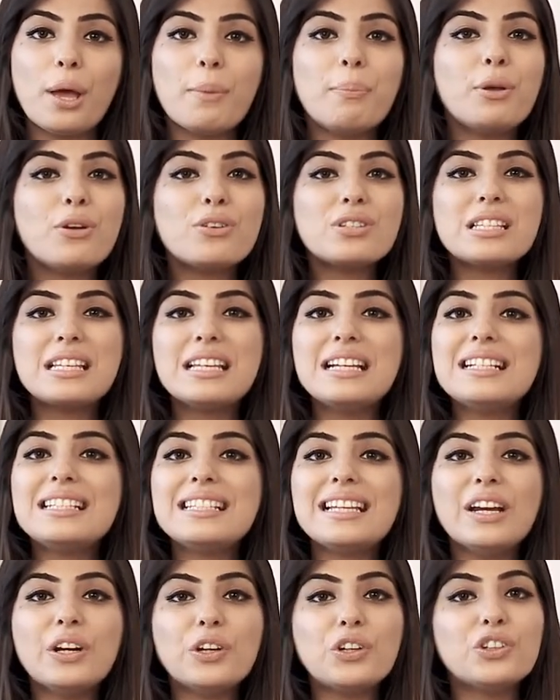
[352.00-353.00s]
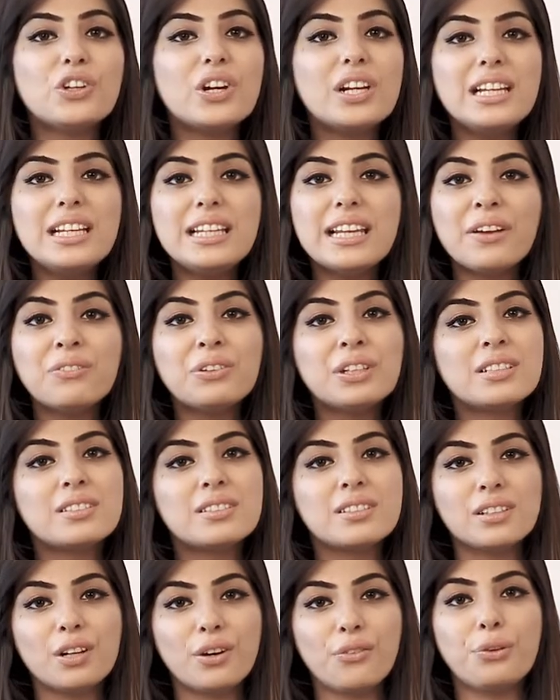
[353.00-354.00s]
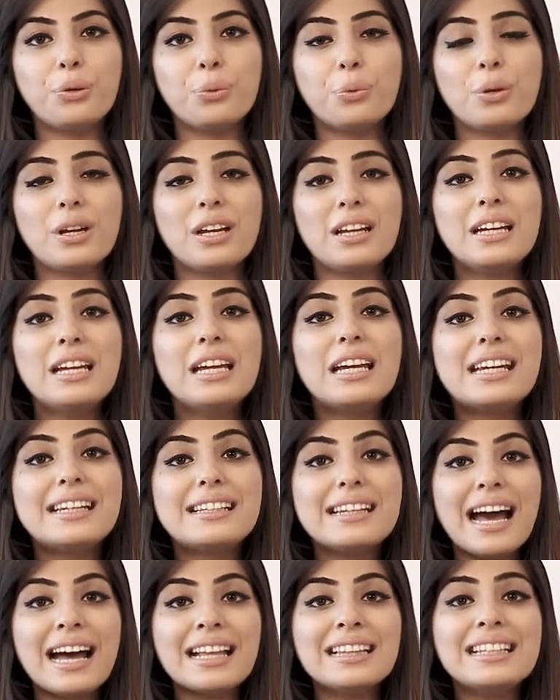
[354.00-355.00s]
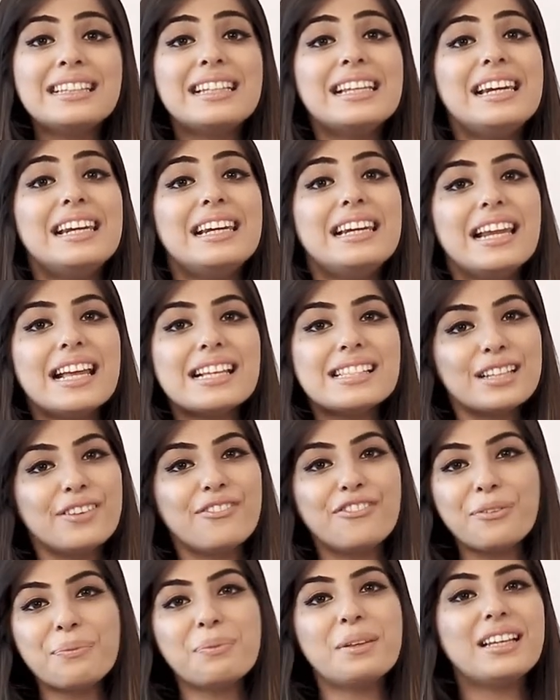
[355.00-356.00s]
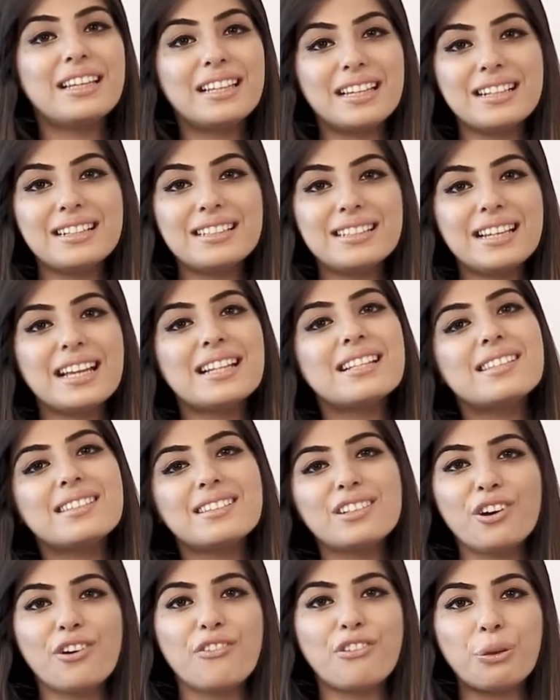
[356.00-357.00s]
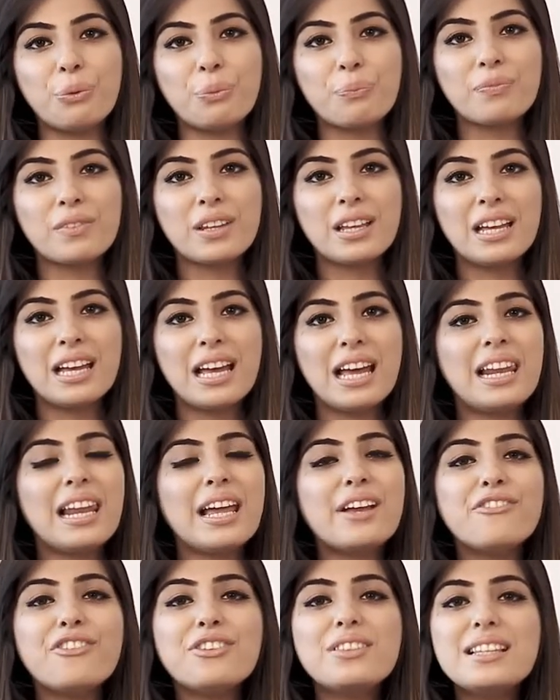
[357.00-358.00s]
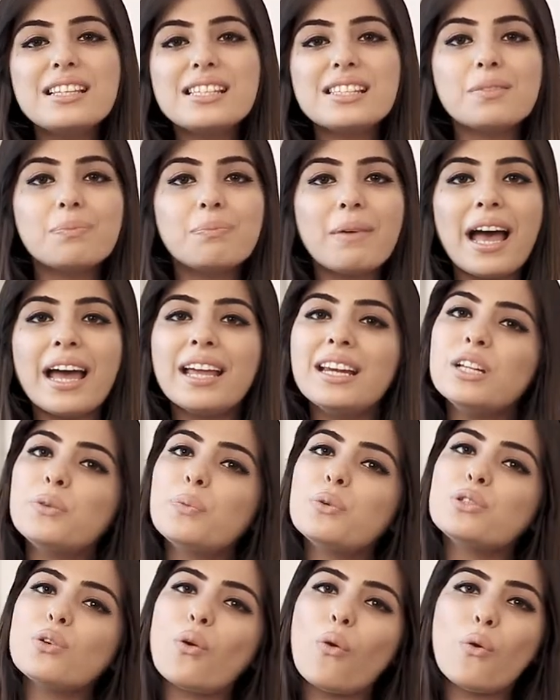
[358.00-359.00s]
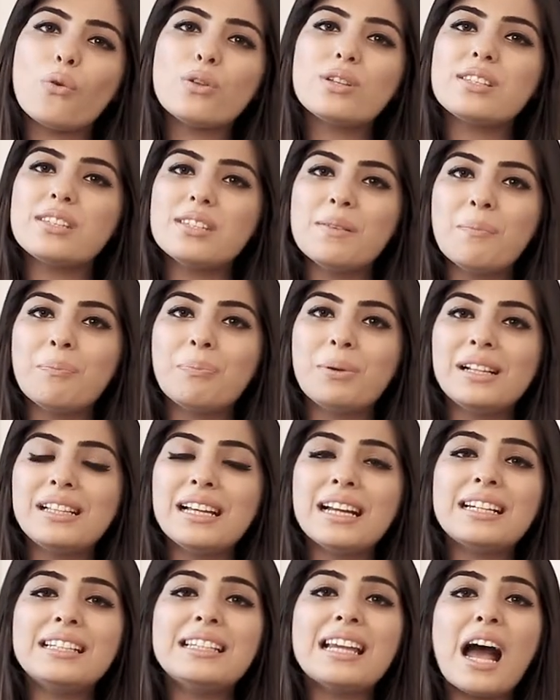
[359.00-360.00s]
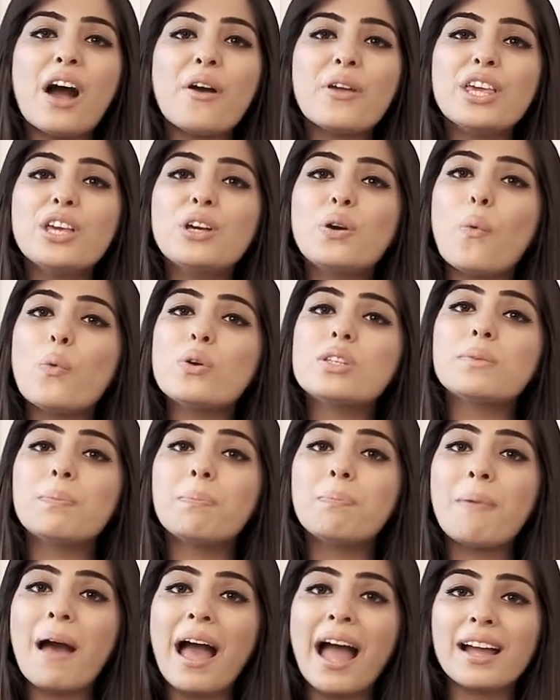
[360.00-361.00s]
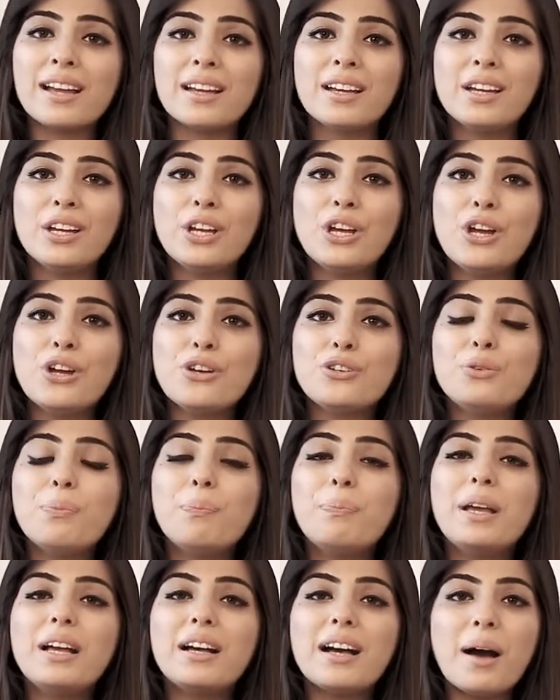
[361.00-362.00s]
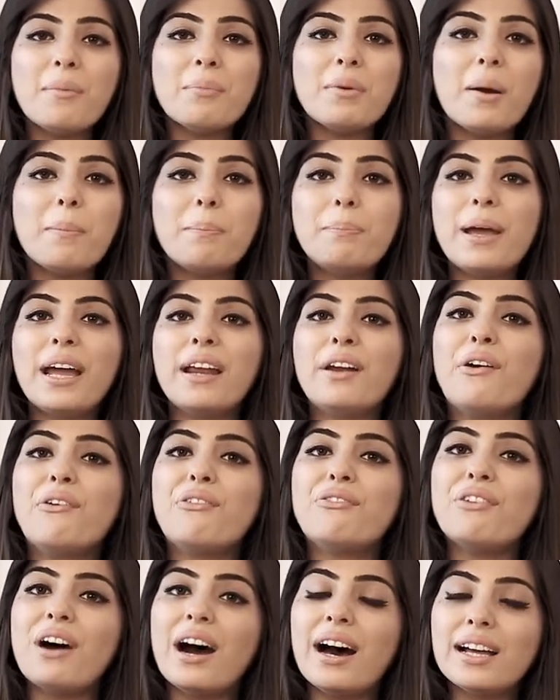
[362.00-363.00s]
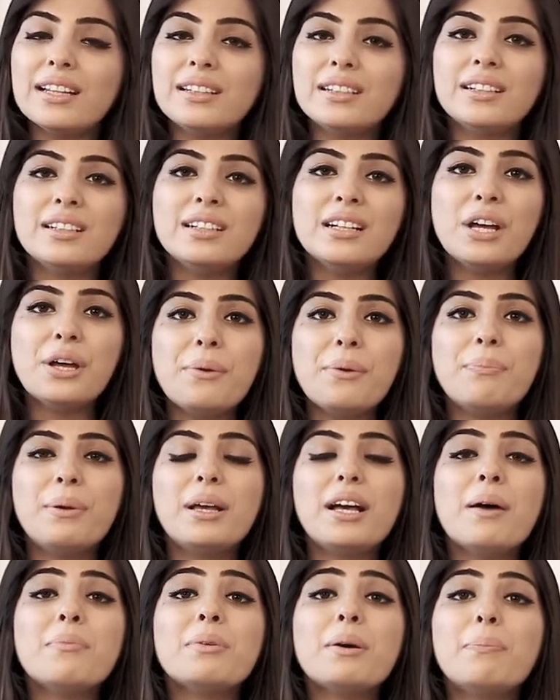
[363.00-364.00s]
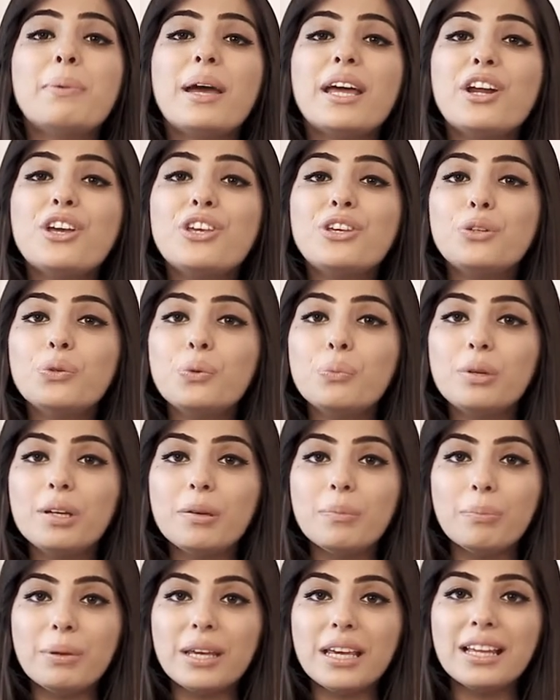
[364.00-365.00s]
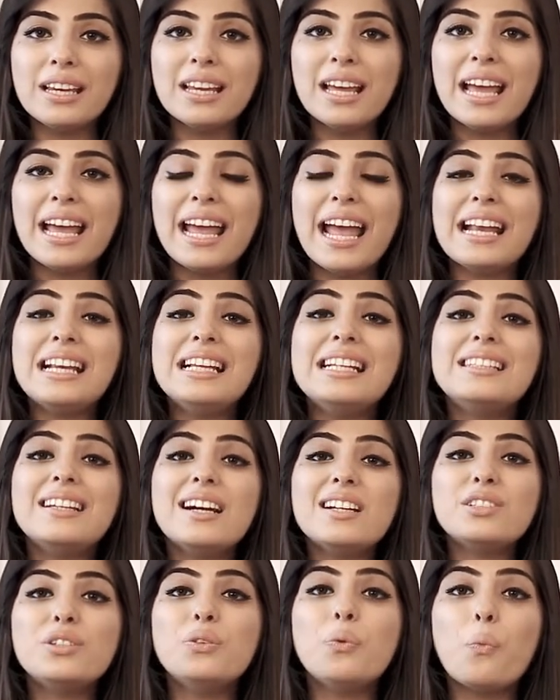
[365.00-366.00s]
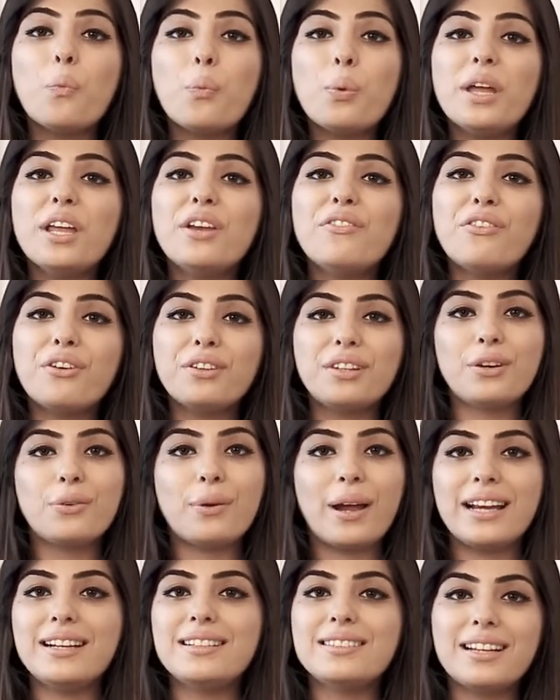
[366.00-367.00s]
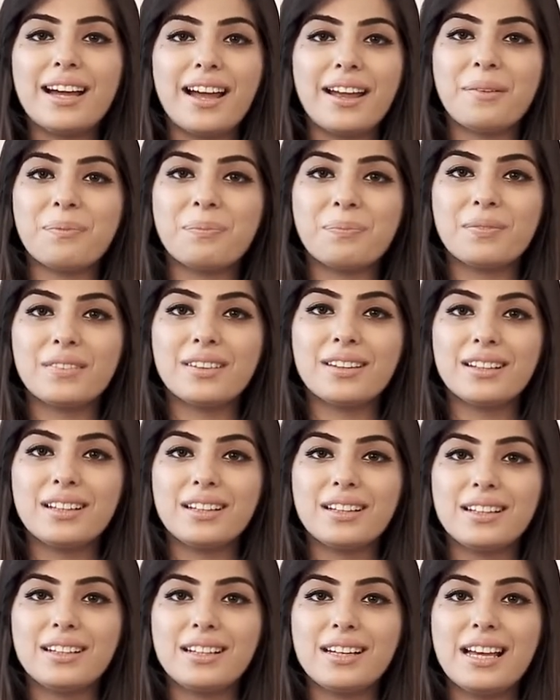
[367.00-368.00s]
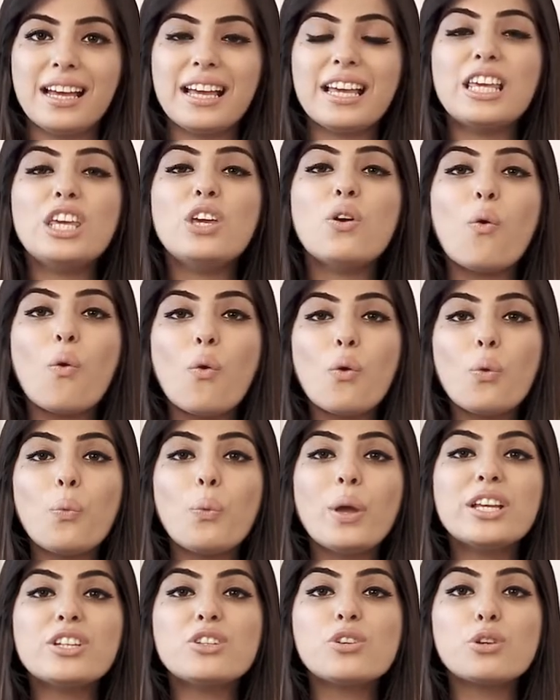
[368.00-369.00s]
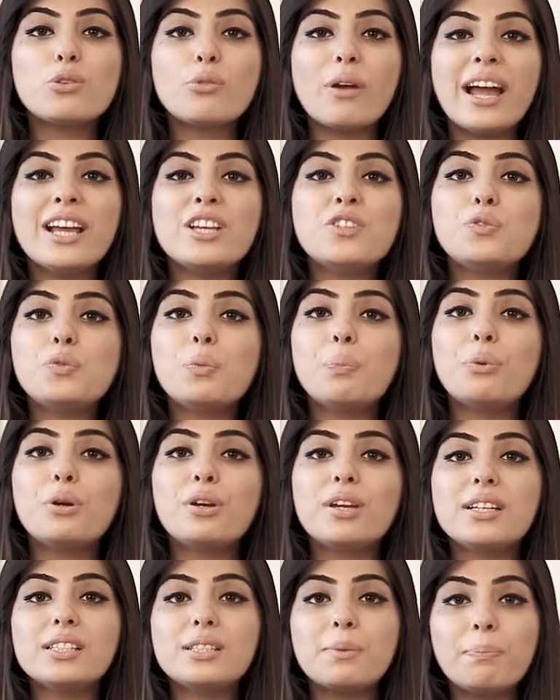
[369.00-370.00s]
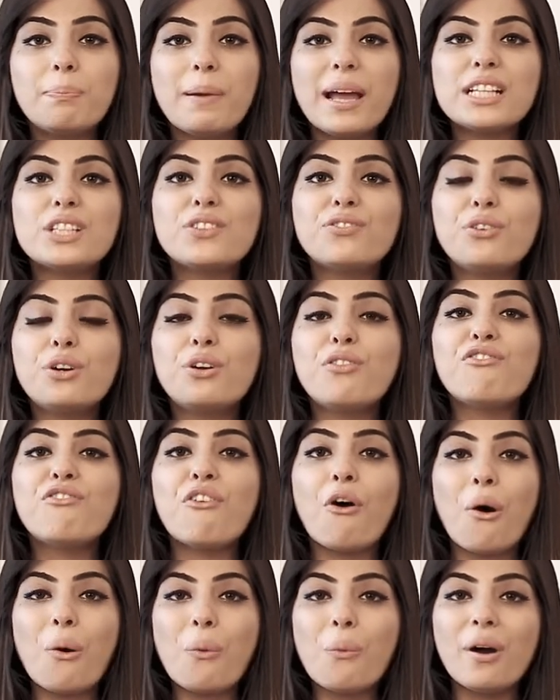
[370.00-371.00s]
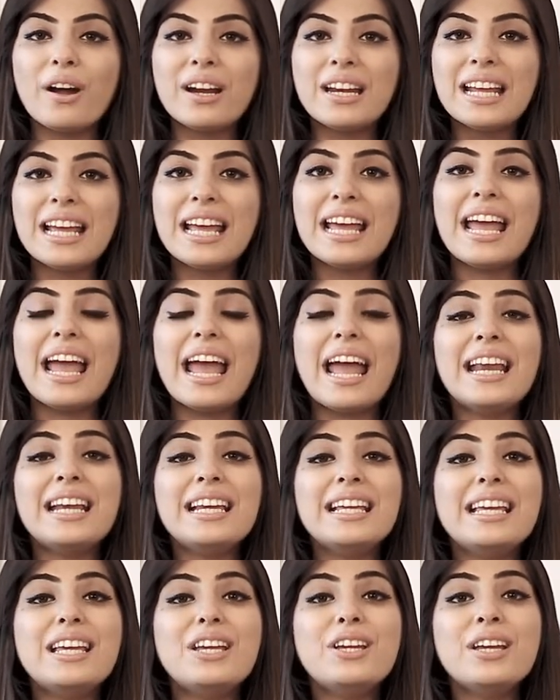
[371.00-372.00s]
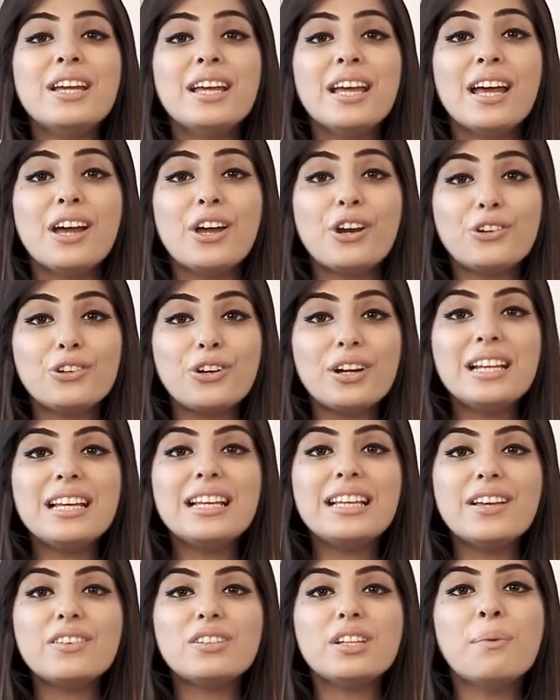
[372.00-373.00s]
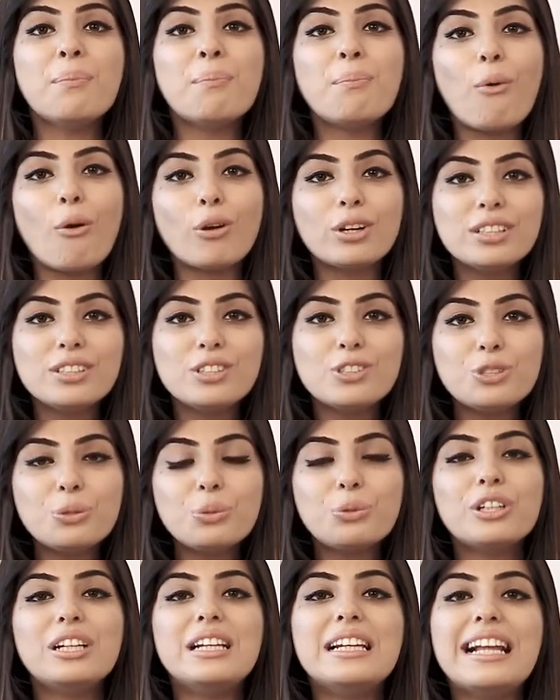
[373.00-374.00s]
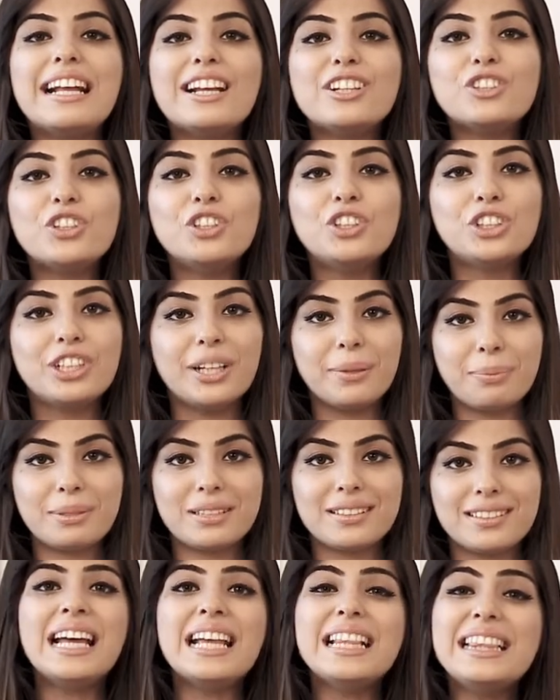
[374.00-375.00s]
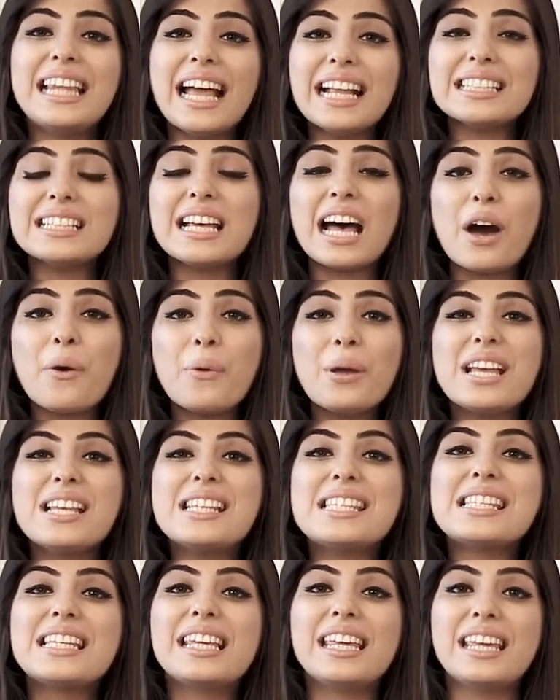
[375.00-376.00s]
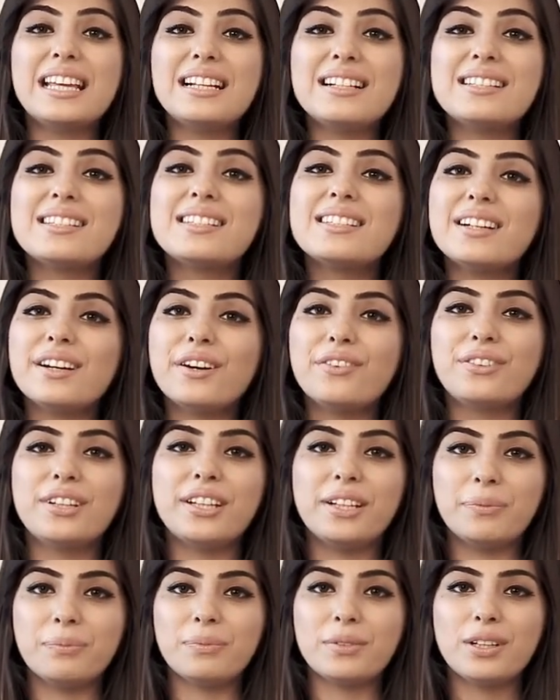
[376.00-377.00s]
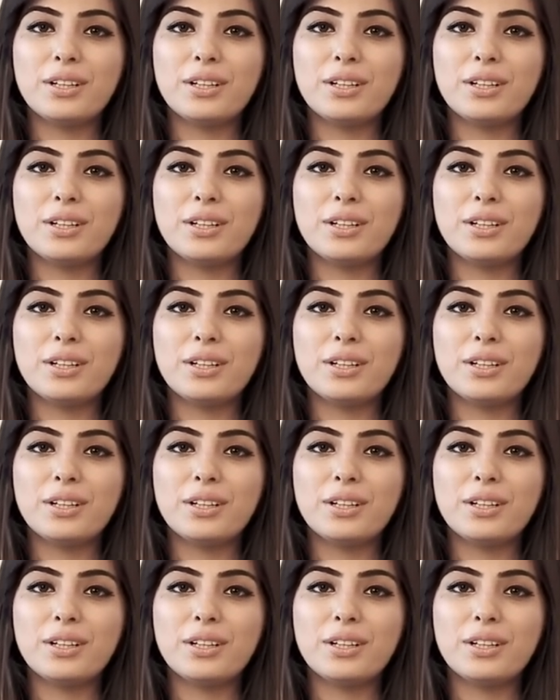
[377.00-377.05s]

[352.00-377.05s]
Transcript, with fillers: because guilt can really never serve you rather the lesson from the guilt can serve you like for this man it was all simple that now he goes back to become a better father become a better human being and he doesn't wait for the right time he always tries to put his best foot forward and he really gives importance to relationships that's how his guilt served him.